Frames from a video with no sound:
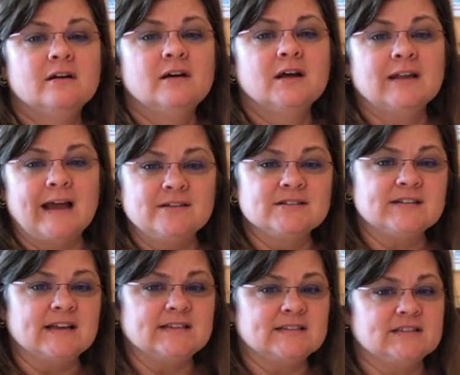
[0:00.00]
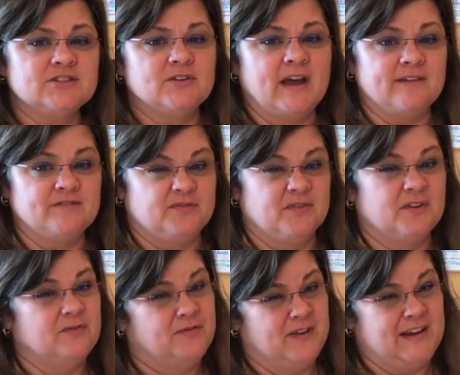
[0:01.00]
allows us to have
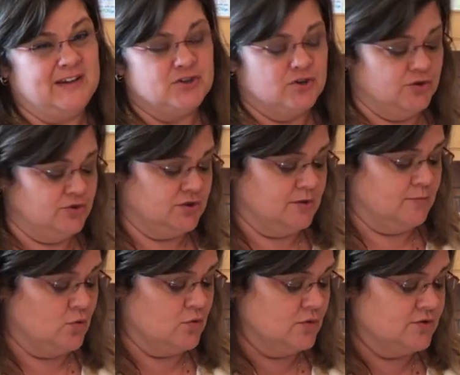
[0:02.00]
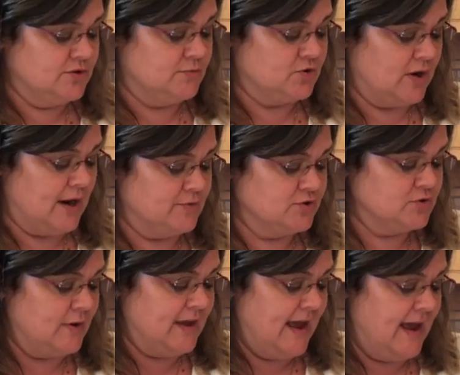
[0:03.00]
different features the more subscribers
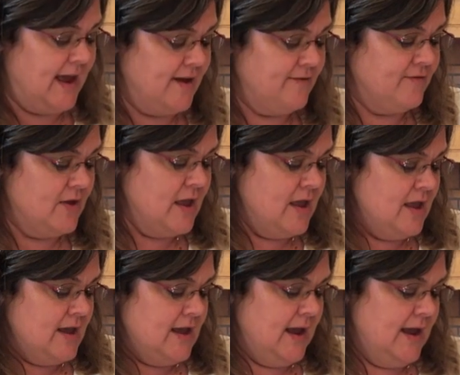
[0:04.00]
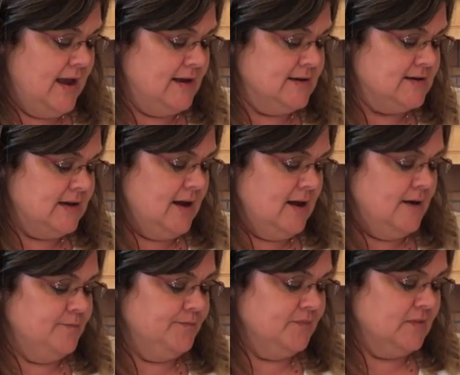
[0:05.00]
we have. And
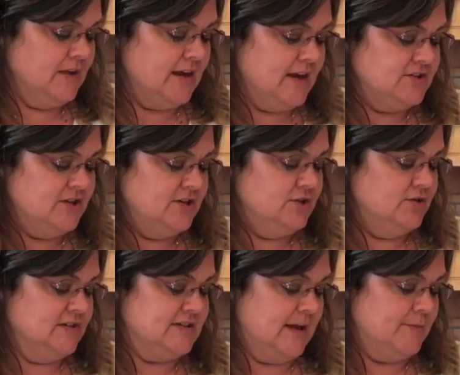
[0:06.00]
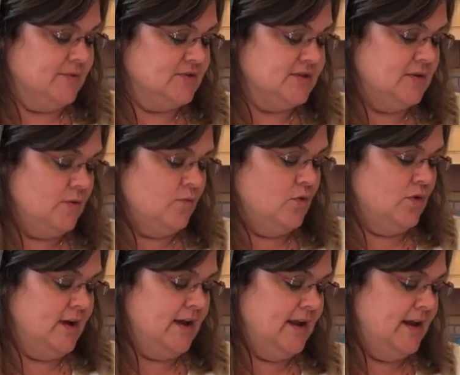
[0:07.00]
like, I'll tell you two examples.
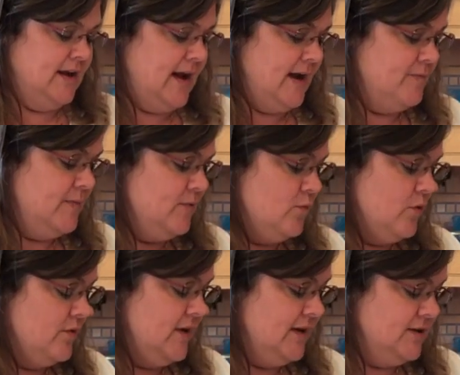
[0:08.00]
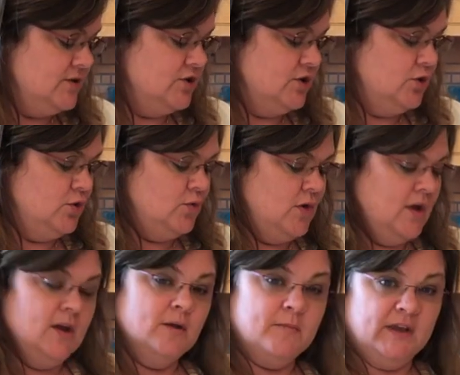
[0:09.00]
One, I've been wanting to
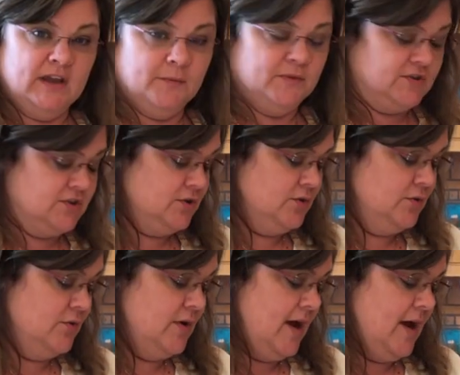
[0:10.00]
be able to